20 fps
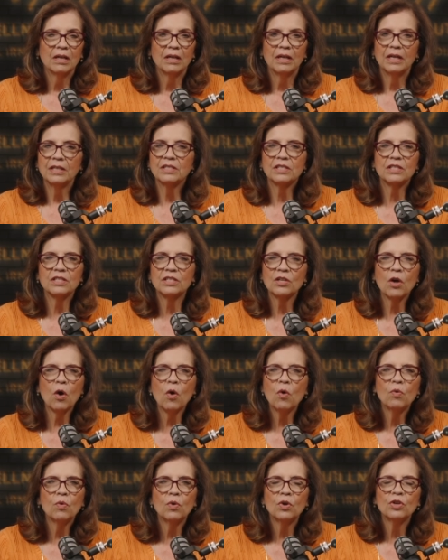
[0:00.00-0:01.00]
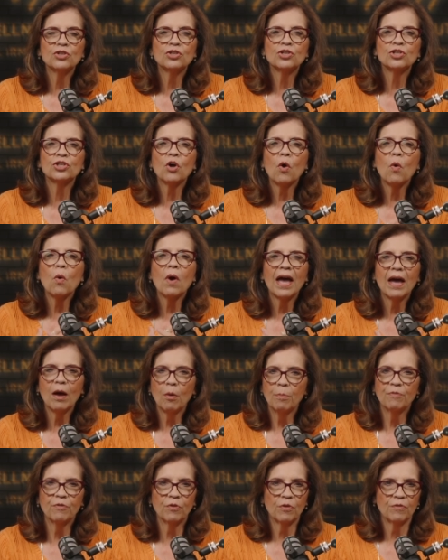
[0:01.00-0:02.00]
It's so
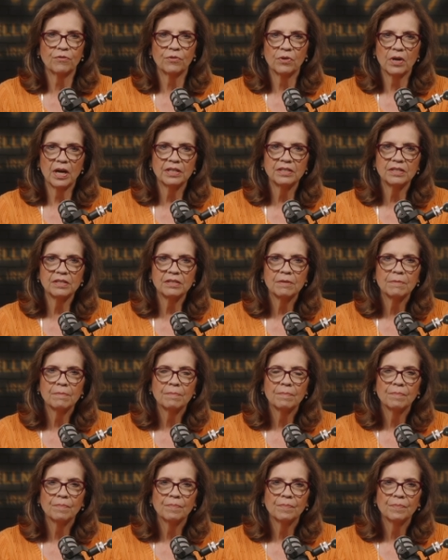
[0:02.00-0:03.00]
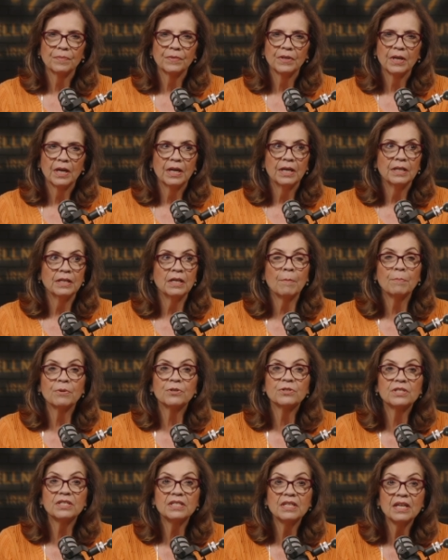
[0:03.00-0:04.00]
helpful for us. Number
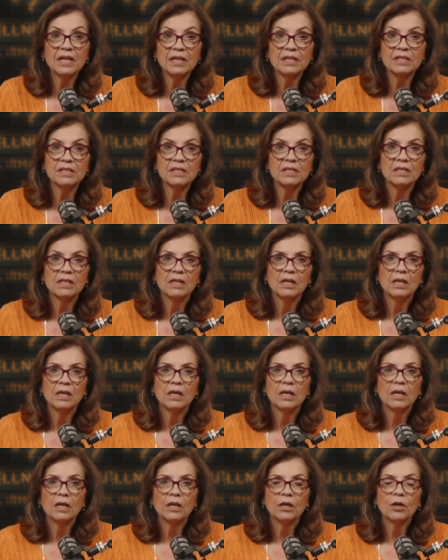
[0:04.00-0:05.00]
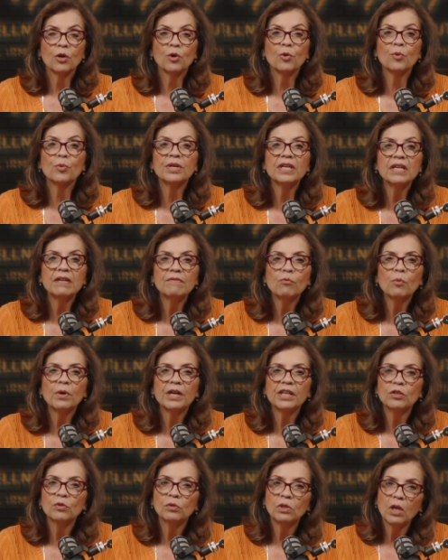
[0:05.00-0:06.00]
6, grieve
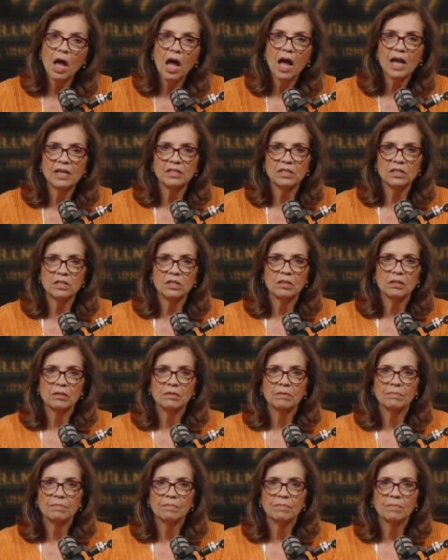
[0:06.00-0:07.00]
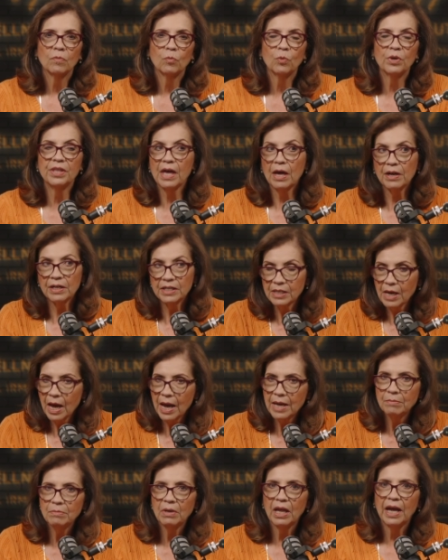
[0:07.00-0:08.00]
what you lost without a
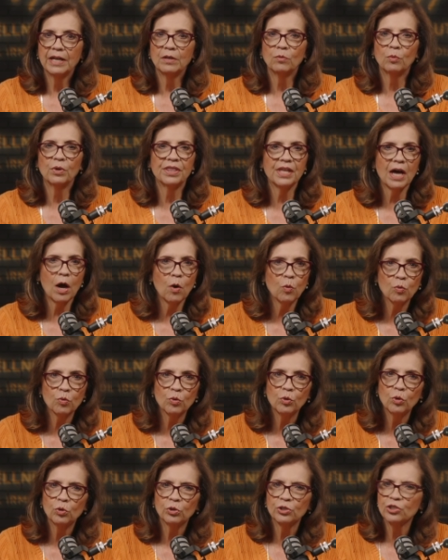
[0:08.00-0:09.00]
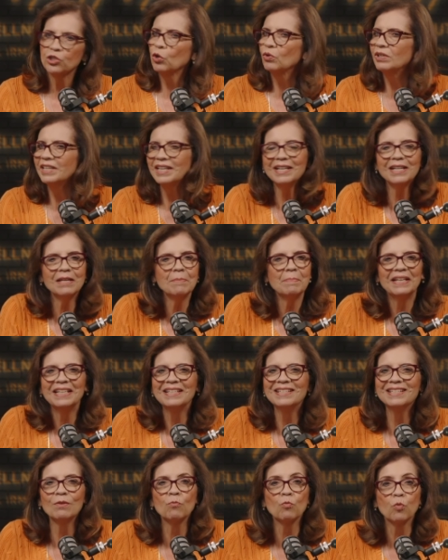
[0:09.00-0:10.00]
timeline, without rules. Don't let
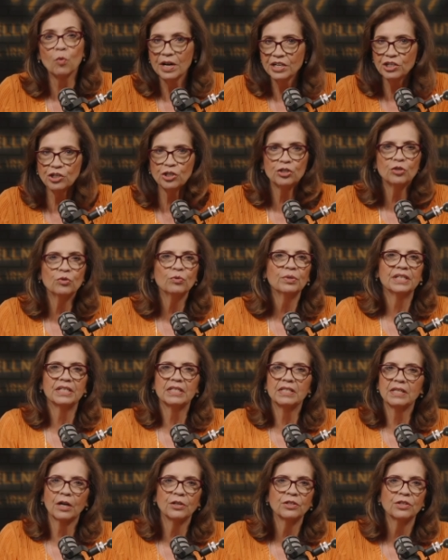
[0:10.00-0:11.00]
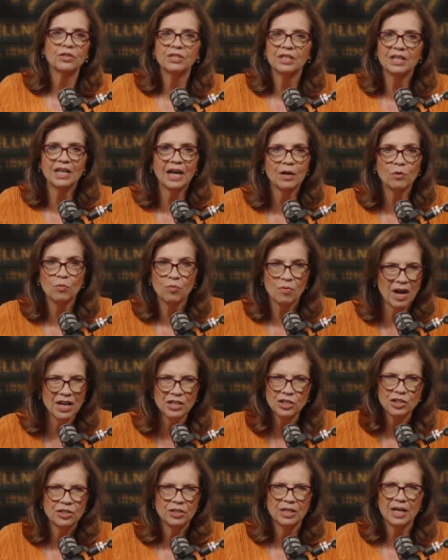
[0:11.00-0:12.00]
anybody rush you and tell you got to
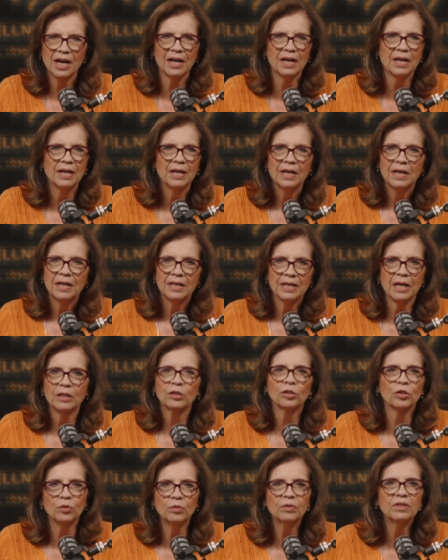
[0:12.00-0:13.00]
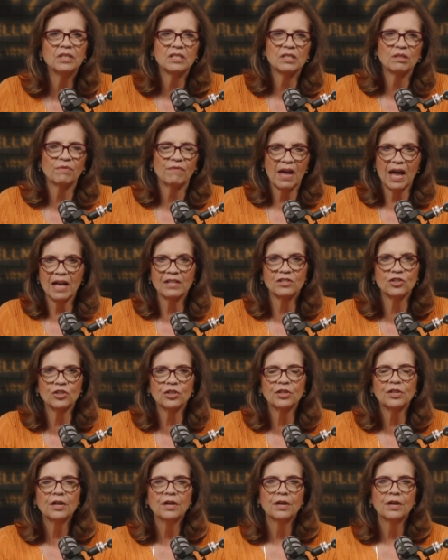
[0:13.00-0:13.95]
rush, you got to get through this faster.